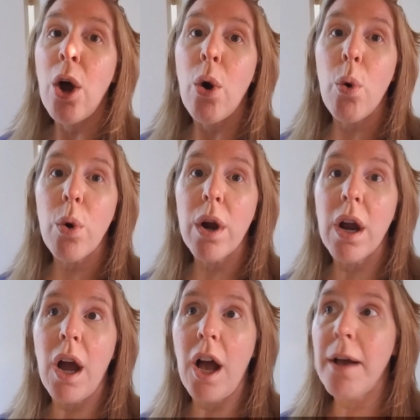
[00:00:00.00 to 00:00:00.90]

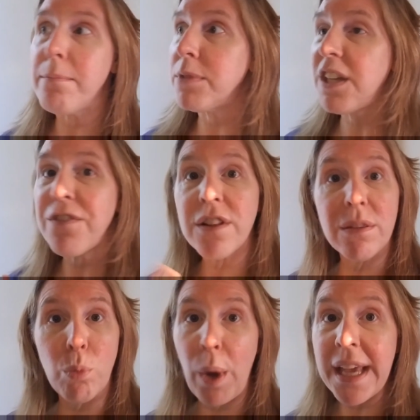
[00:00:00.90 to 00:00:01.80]
or um, different
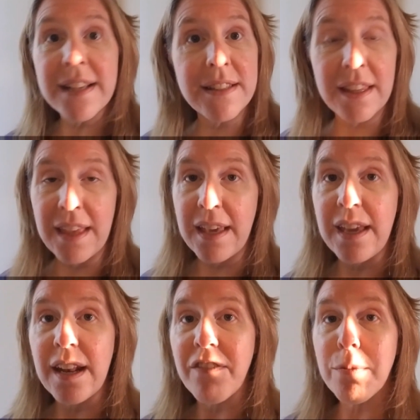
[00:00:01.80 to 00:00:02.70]
ways that they
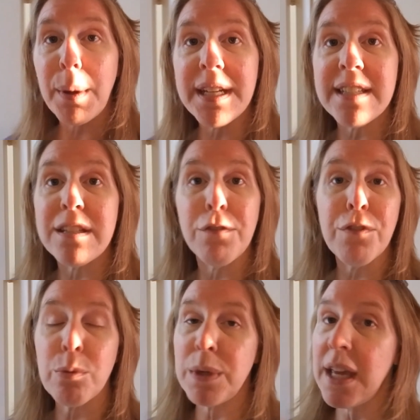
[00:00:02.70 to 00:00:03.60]
eat. Everybody's
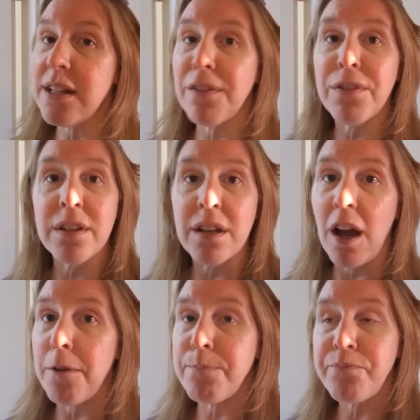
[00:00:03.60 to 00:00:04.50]
different. We eat different
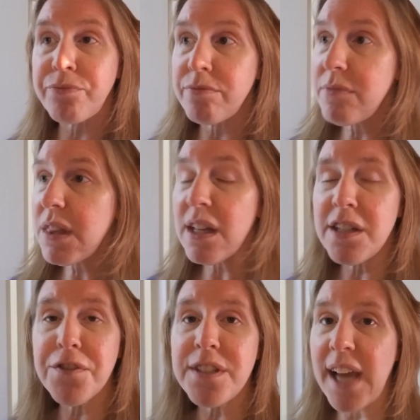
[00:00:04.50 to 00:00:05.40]
um,
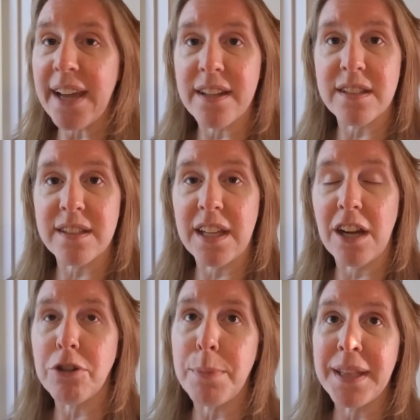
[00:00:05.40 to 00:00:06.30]
different diets. And I
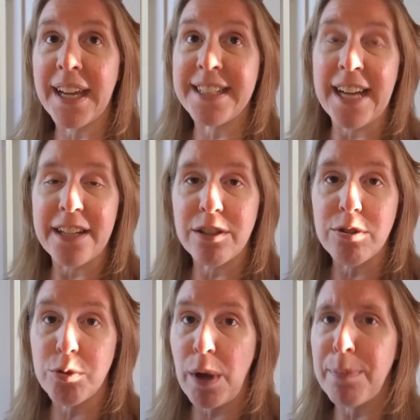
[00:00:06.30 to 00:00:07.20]
don't mean like diet to
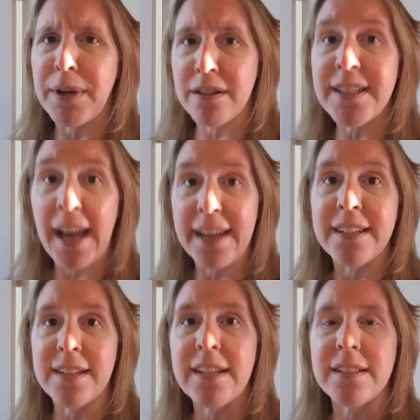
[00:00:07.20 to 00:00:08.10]
lose weight, but our
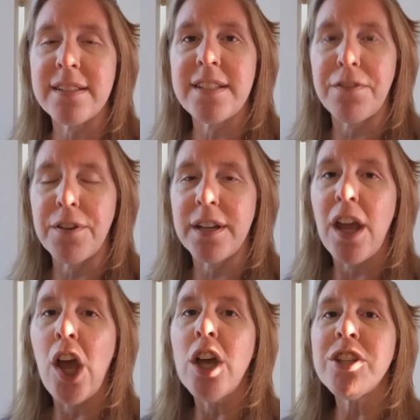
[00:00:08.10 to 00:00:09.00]
diet is different.
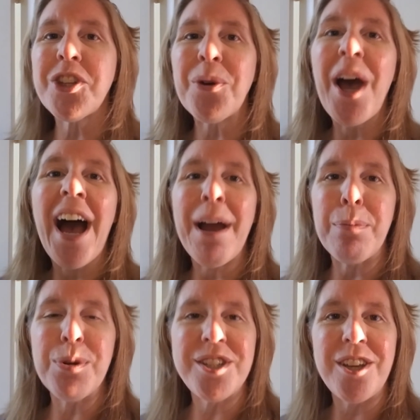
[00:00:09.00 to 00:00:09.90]
So I
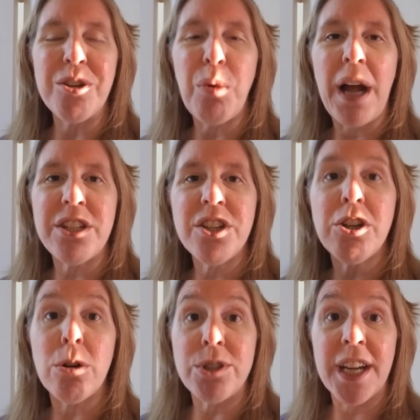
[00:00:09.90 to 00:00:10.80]
appreciate you watching.
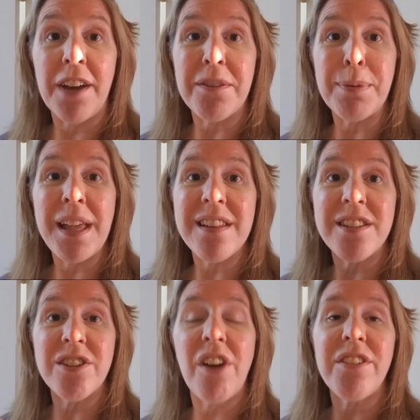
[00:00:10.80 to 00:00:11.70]
Go check out the playlist
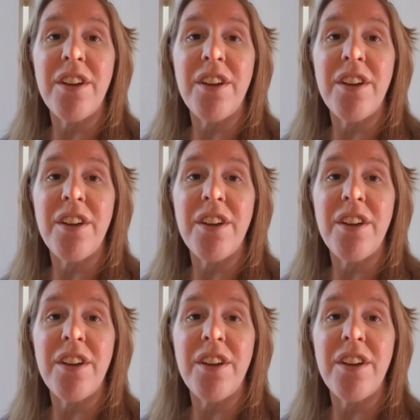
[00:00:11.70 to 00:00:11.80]
and all the